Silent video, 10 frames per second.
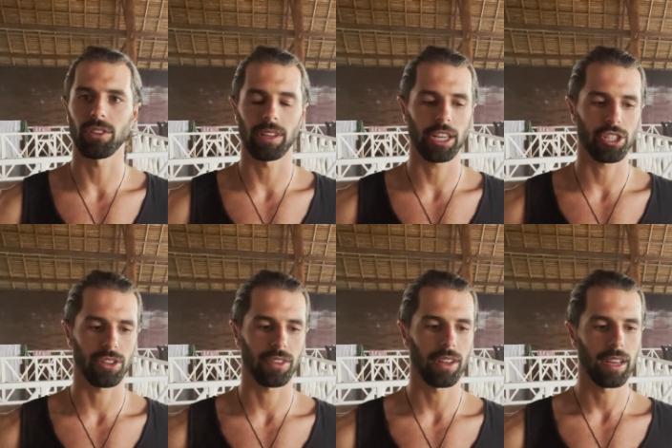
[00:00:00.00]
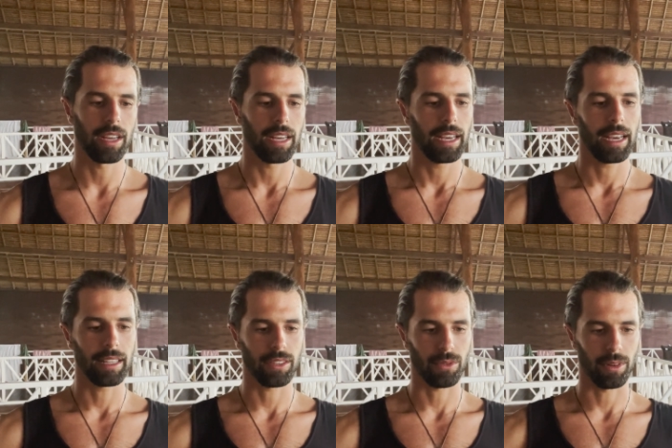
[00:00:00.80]
connection,
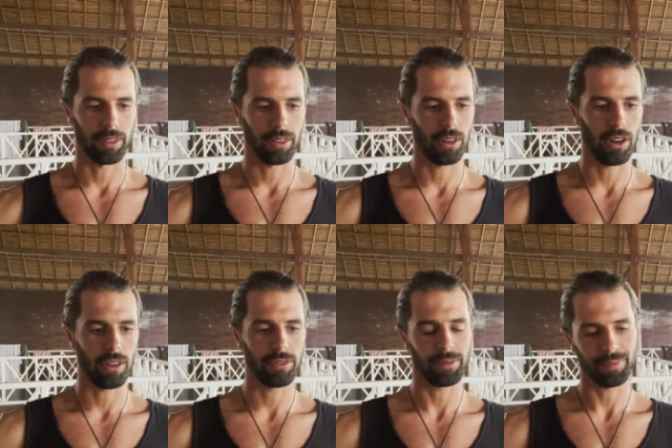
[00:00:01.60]
and so on, love.